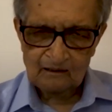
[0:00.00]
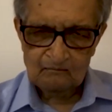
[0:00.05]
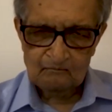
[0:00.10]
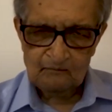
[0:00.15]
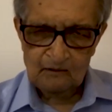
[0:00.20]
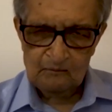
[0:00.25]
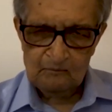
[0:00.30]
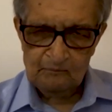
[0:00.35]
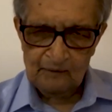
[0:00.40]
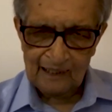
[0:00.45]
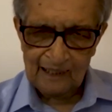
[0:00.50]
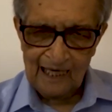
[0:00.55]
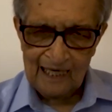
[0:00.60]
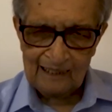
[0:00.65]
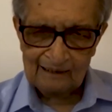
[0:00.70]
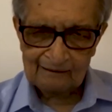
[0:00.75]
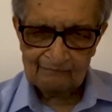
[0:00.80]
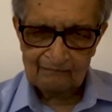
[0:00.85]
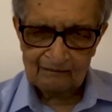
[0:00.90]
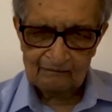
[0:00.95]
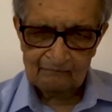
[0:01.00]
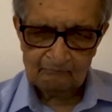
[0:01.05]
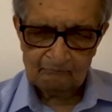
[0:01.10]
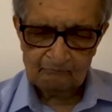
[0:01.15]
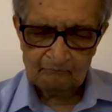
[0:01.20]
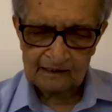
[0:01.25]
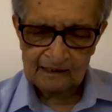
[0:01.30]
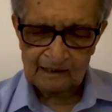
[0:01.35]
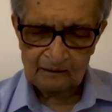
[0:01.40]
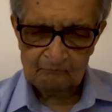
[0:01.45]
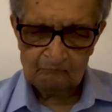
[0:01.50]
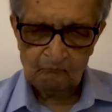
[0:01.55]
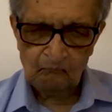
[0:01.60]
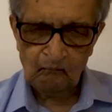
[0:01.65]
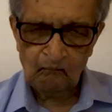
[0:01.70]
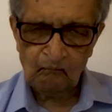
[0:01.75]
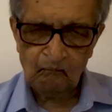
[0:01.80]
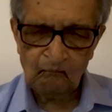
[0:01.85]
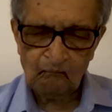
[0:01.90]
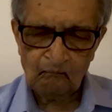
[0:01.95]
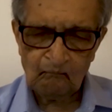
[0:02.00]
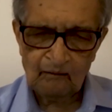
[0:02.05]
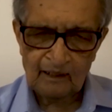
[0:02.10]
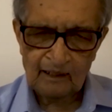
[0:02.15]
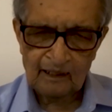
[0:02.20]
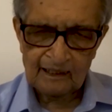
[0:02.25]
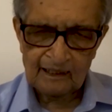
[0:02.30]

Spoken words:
We began with a more